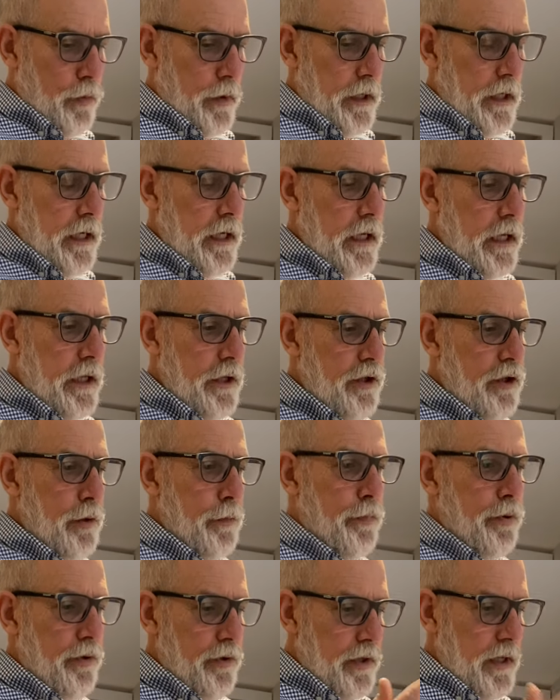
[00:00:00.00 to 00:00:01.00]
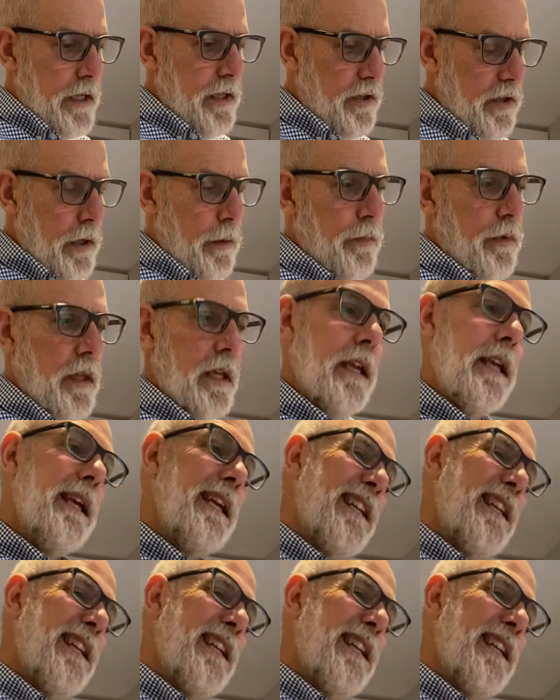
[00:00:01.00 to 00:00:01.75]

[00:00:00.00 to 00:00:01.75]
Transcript: When he needs to present something, he